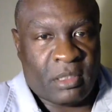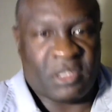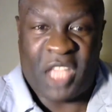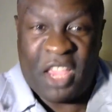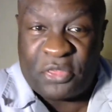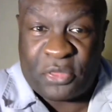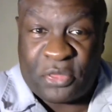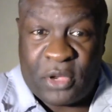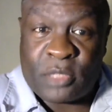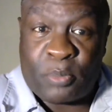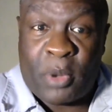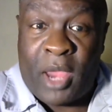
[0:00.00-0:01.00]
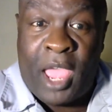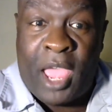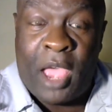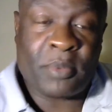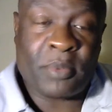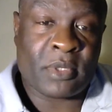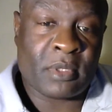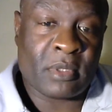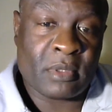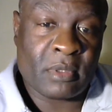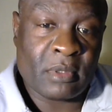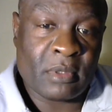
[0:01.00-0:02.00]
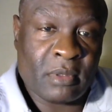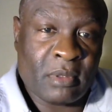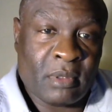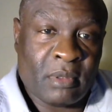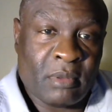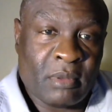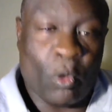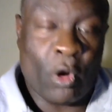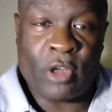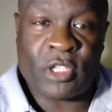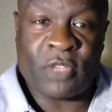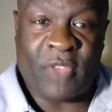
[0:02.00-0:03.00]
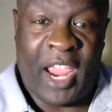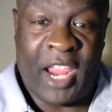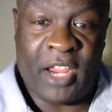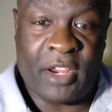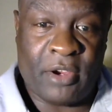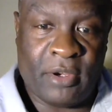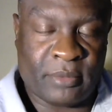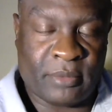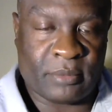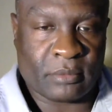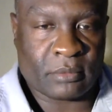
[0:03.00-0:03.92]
Death threats, perhaps, words of anger.